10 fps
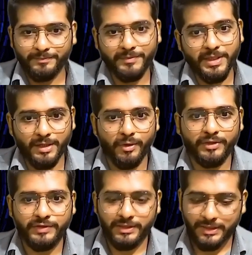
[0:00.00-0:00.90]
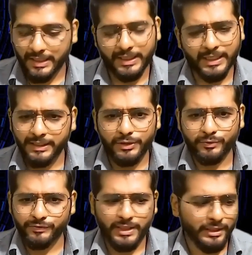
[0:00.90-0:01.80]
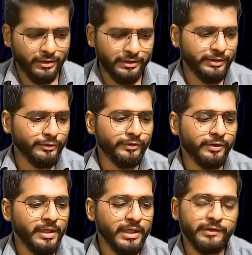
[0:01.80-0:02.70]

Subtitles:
They are watching. They are getting news. They get all the news. No?